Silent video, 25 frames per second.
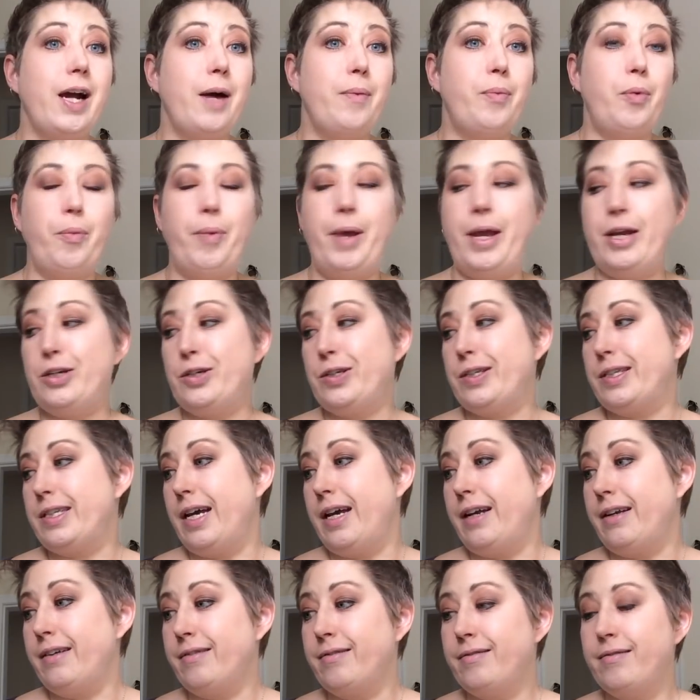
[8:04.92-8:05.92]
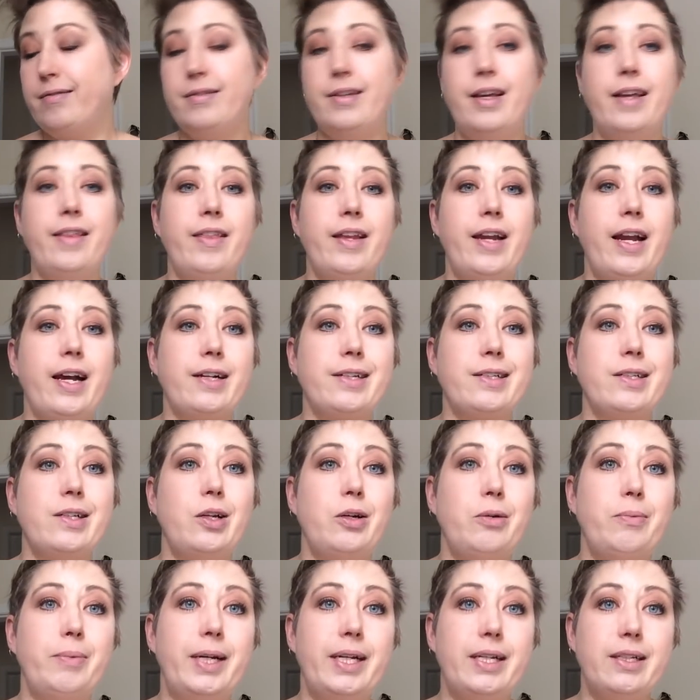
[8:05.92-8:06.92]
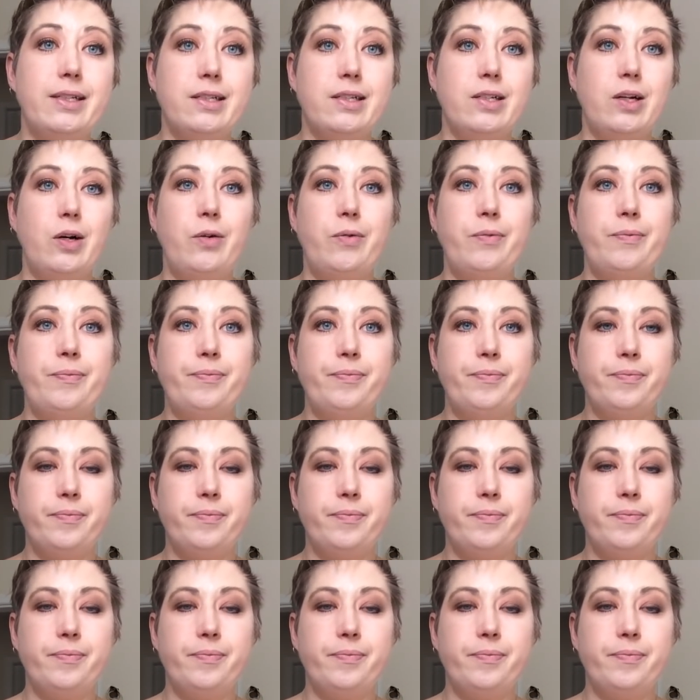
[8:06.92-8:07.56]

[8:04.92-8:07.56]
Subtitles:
a couple pages done in the next little bit. So